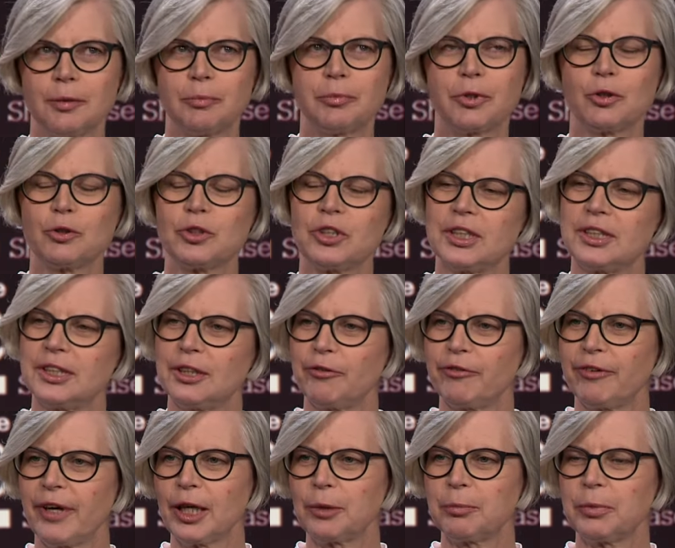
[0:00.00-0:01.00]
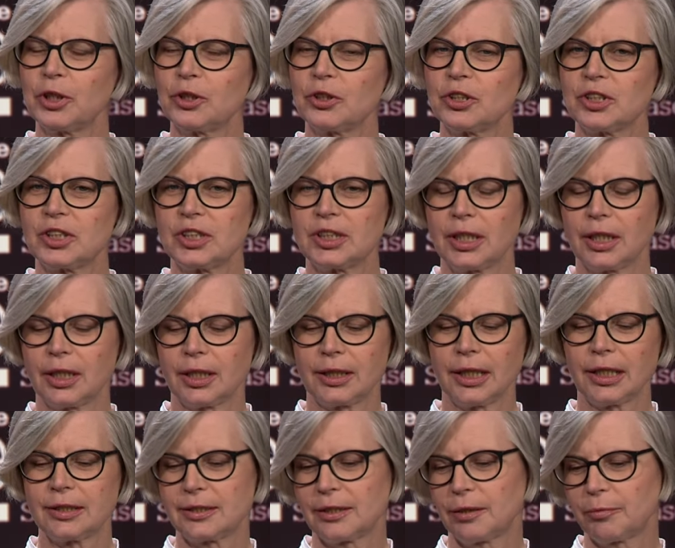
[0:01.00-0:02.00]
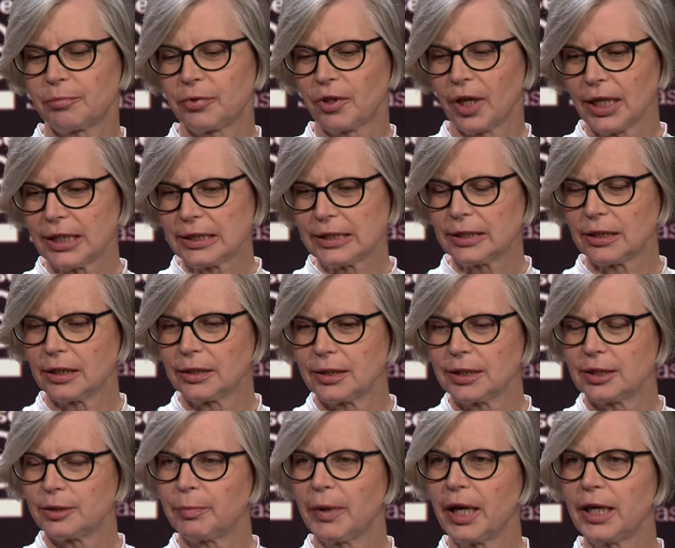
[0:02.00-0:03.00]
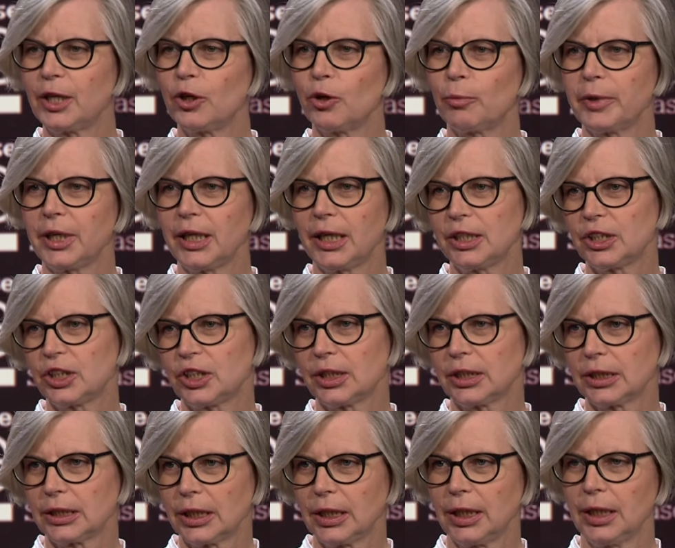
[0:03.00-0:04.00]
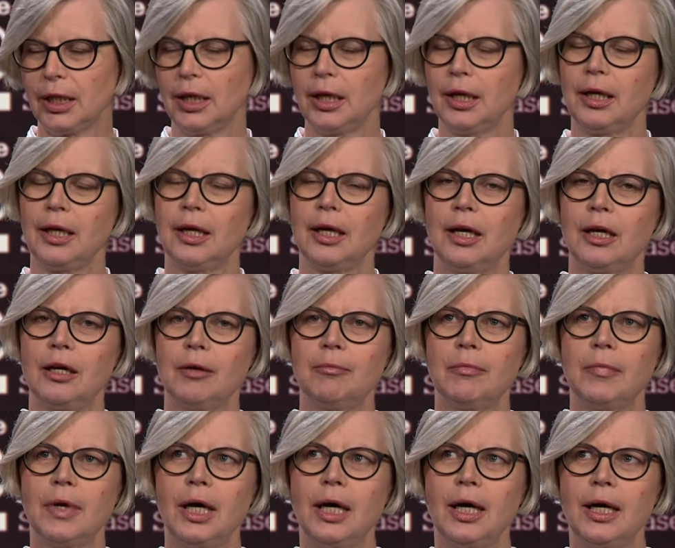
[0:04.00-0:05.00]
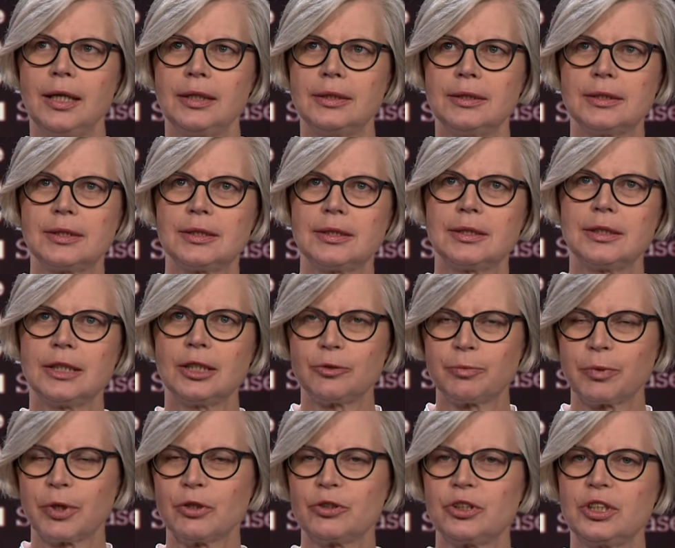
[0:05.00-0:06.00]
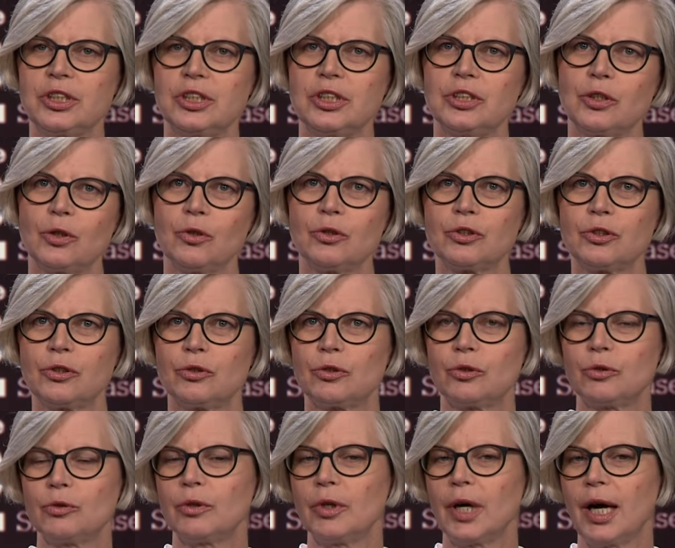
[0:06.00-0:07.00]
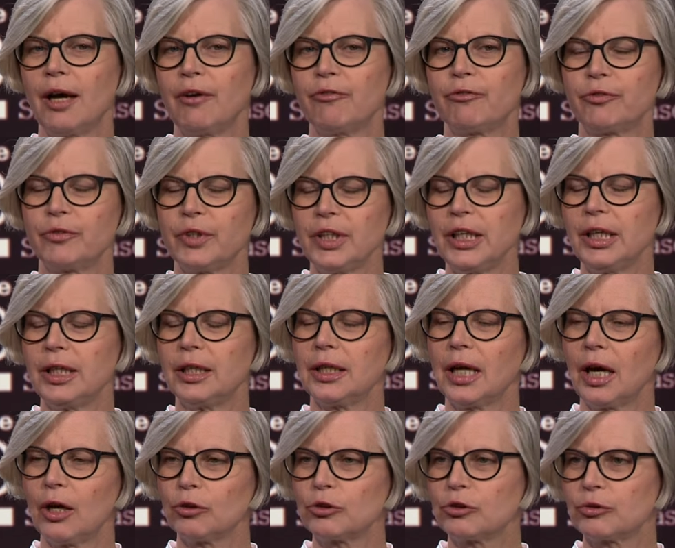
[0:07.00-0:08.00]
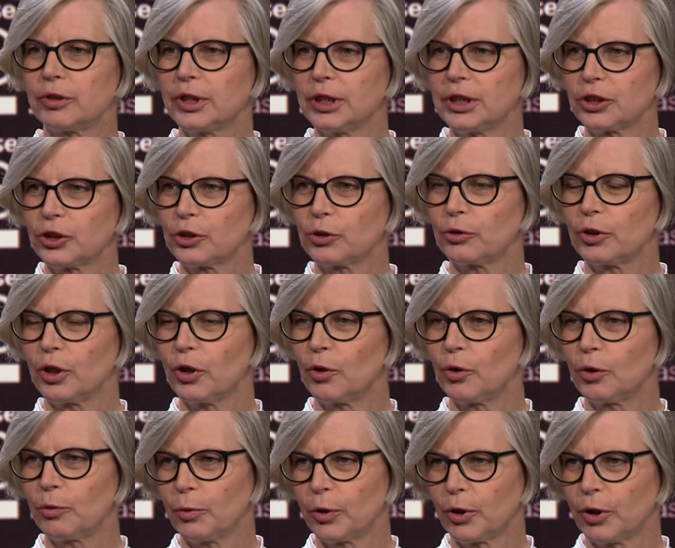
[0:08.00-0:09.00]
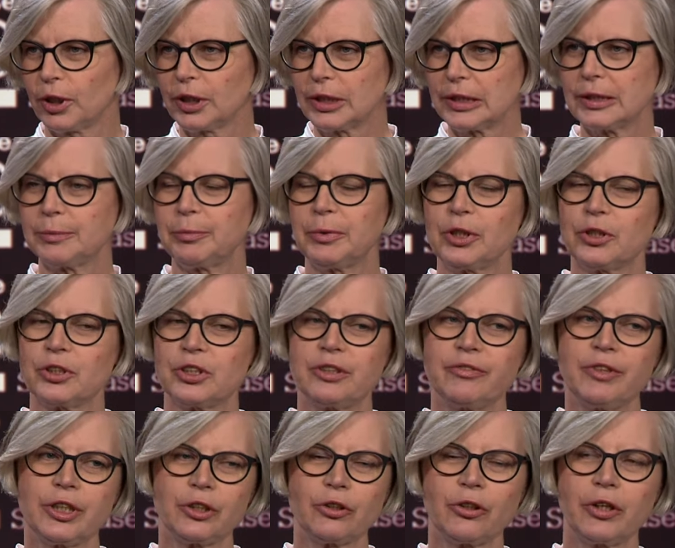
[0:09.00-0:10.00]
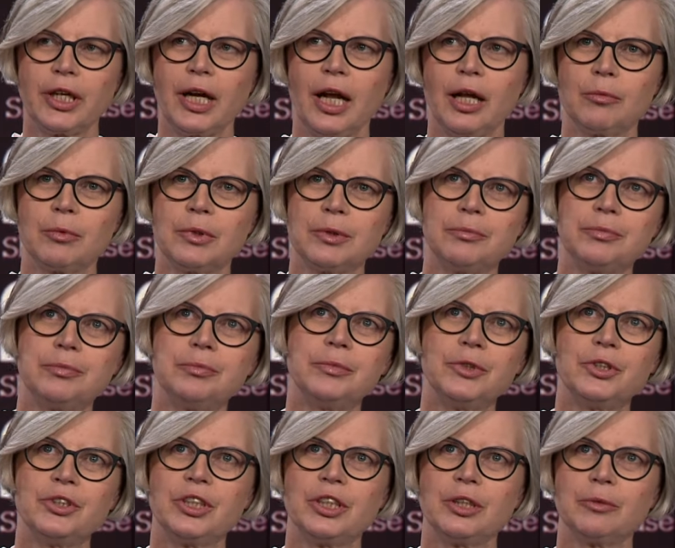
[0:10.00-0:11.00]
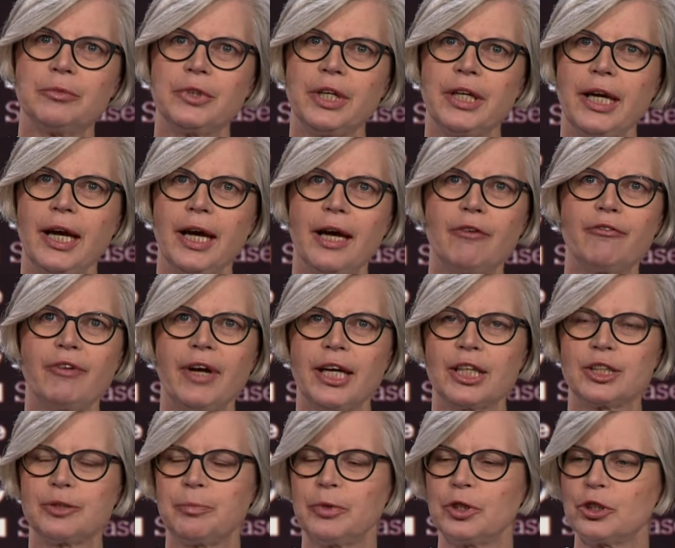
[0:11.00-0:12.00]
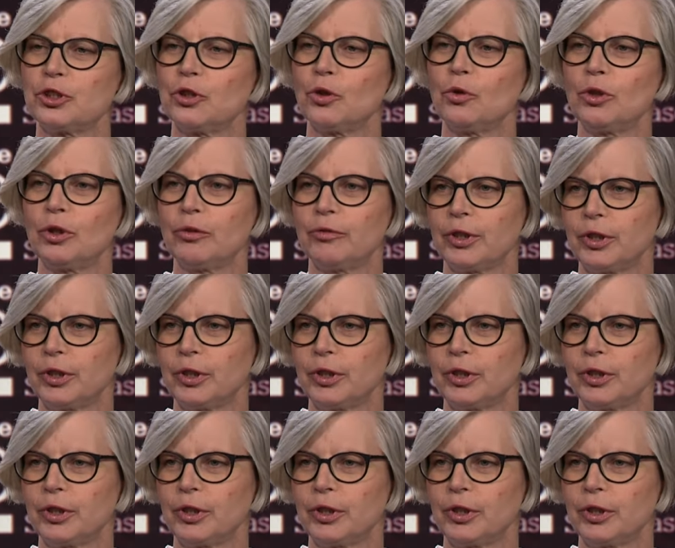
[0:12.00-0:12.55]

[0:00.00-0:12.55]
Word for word: process, in fact, because uh, that's a prize that is by nomination. Um, and this process is also to have really an outreach to the whole world, because the Victoria and Albert Museum, they have experts all over